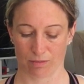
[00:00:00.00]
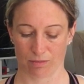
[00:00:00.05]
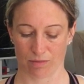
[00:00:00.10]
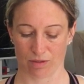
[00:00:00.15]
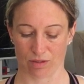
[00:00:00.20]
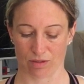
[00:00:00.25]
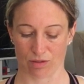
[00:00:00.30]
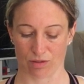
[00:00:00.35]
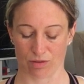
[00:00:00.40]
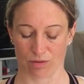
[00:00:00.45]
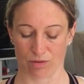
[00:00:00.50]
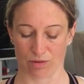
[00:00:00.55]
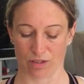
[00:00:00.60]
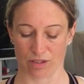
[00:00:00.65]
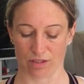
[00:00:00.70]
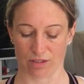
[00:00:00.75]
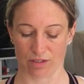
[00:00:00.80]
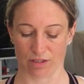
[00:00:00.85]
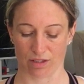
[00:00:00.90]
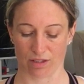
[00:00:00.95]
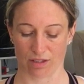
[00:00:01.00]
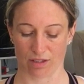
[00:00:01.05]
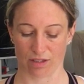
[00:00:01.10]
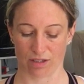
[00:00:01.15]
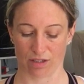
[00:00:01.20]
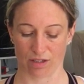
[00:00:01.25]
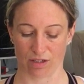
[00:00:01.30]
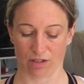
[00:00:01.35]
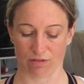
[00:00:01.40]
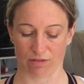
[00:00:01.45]

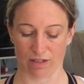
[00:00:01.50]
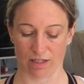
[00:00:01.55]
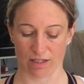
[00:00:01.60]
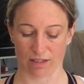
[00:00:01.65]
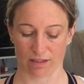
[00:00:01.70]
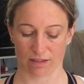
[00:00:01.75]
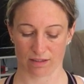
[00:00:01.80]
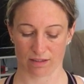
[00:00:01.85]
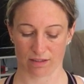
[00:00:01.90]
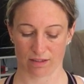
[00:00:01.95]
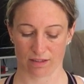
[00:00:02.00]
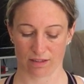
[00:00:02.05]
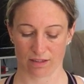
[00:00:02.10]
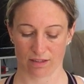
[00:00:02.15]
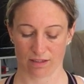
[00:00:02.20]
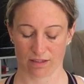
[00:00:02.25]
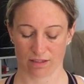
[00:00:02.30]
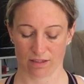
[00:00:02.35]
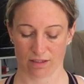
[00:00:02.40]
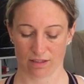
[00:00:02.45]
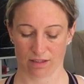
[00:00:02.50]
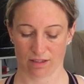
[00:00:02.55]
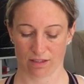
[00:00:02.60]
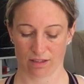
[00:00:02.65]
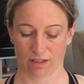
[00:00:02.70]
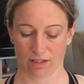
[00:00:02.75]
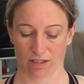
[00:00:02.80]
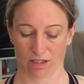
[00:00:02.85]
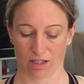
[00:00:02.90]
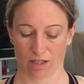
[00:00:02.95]
are relaxed.
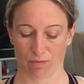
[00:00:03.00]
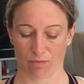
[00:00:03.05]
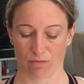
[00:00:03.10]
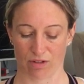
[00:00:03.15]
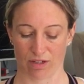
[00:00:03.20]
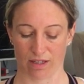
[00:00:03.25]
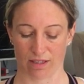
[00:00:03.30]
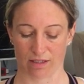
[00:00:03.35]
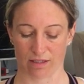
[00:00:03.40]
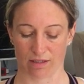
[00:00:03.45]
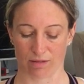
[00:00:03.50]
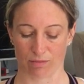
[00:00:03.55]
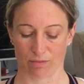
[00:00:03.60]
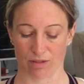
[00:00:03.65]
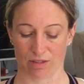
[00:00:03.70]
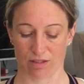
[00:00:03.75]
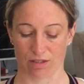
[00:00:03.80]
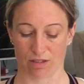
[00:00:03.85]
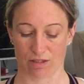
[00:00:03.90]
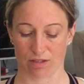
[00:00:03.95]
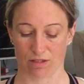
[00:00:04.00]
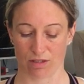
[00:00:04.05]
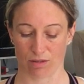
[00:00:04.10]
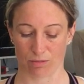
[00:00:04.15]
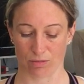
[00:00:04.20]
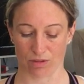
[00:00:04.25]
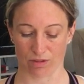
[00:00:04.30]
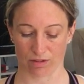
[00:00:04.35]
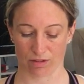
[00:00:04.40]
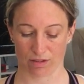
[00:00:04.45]
I'm relaxing my
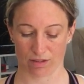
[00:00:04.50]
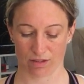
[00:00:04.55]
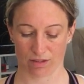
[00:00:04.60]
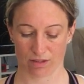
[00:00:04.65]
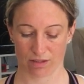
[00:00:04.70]
stomach